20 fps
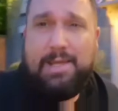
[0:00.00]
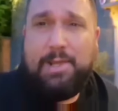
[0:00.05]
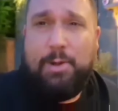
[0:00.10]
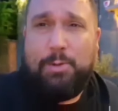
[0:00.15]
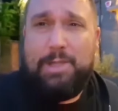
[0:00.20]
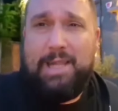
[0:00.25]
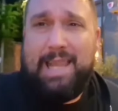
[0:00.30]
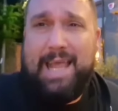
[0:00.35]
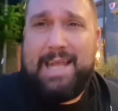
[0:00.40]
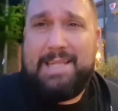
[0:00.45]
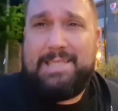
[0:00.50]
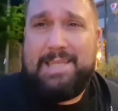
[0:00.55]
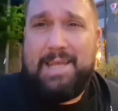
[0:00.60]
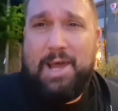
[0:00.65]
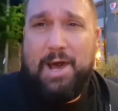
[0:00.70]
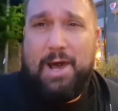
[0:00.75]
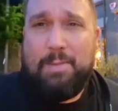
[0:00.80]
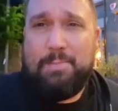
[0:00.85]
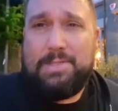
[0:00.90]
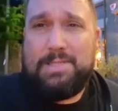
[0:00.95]
called the Langton
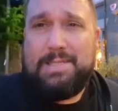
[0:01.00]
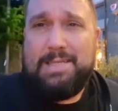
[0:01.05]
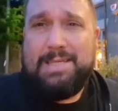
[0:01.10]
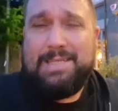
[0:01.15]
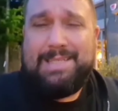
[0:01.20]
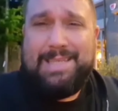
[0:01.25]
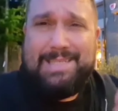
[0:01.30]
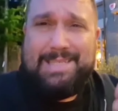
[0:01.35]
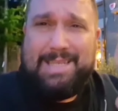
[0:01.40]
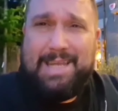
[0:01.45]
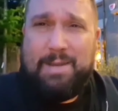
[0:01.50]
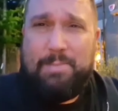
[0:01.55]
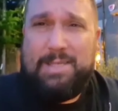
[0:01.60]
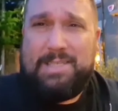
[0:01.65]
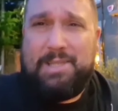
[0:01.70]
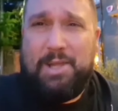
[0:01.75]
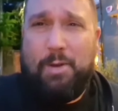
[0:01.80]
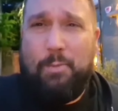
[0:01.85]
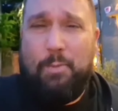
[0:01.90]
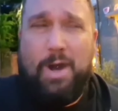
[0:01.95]
Arms. So this is going to be
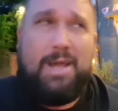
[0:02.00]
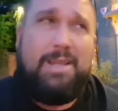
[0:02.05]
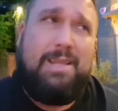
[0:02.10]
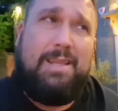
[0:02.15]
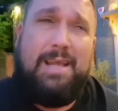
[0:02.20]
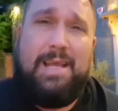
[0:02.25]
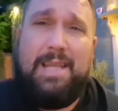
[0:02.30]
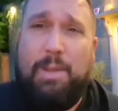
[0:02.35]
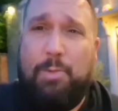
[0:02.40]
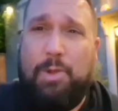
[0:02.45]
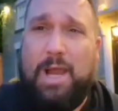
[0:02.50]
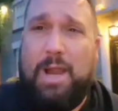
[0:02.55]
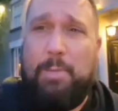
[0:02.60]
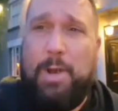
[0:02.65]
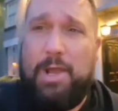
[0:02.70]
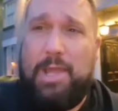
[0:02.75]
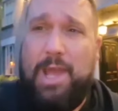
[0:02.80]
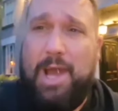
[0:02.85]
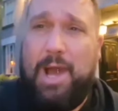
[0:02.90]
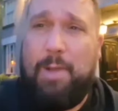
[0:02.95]
stop one, and then we'll go to Market